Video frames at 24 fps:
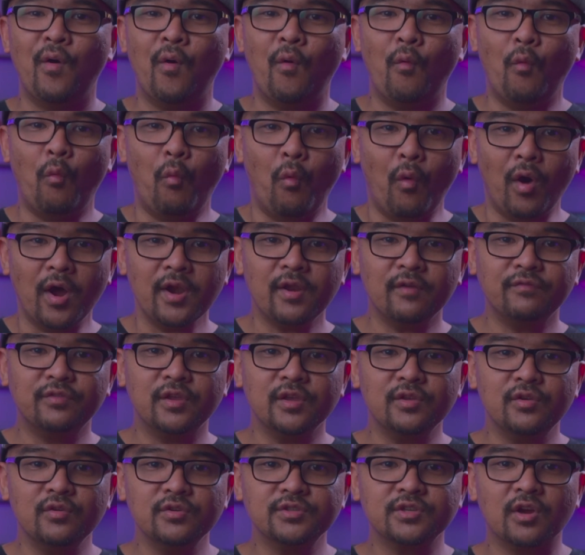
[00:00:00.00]
One of
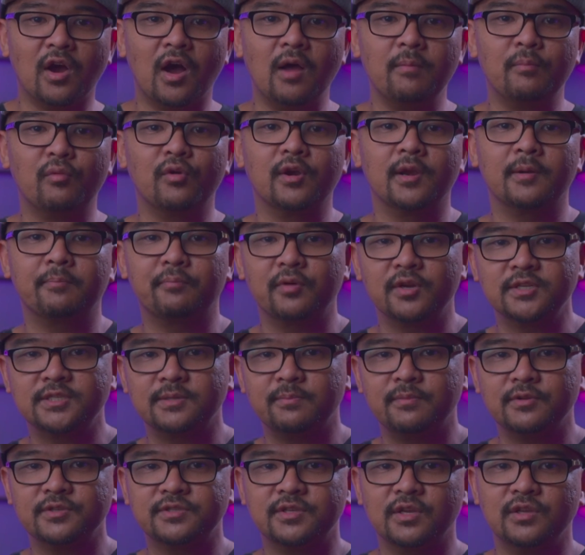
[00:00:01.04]
the user onboarding
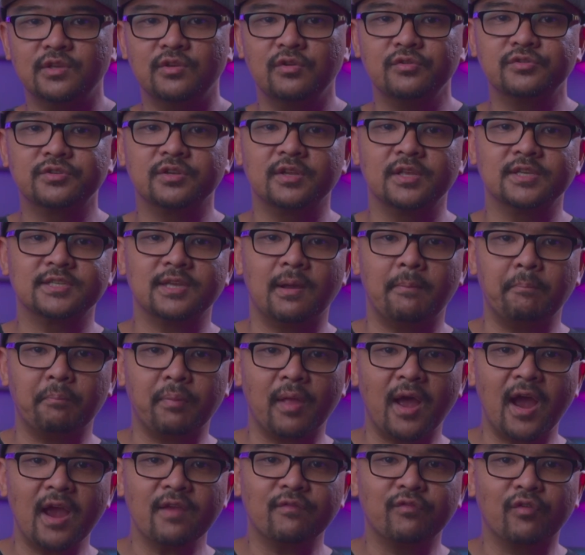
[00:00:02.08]
principles that Userlist
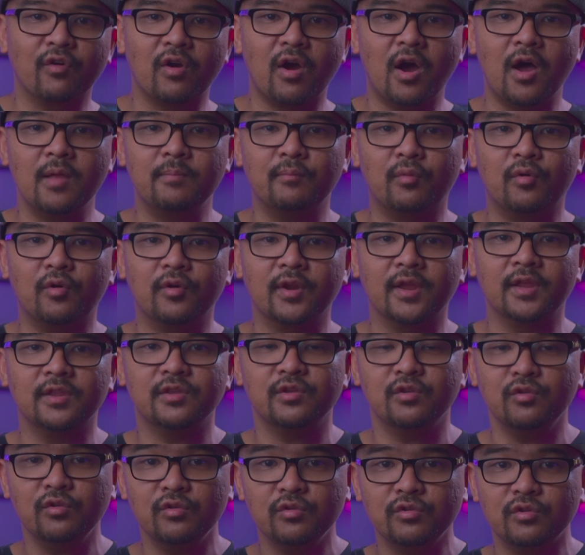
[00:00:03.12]
applied for onboarding
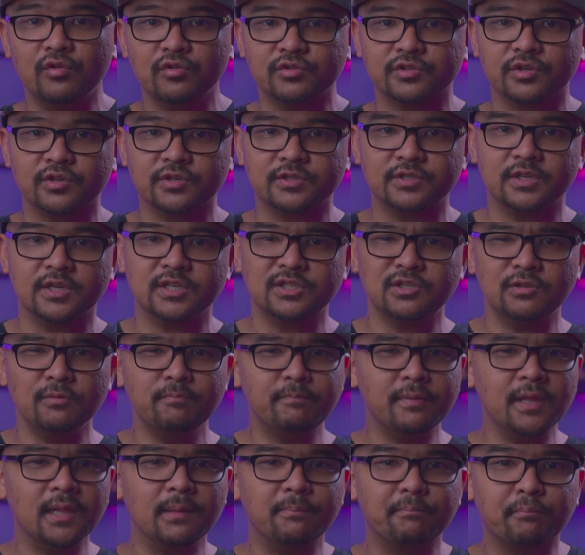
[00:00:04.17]
new users is to
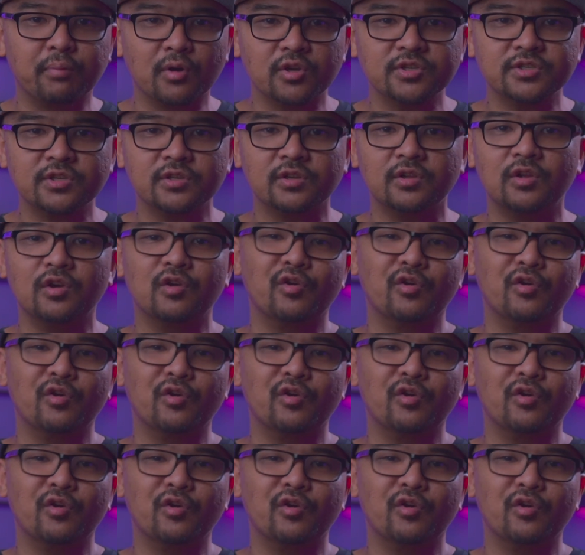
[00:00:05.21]
build personal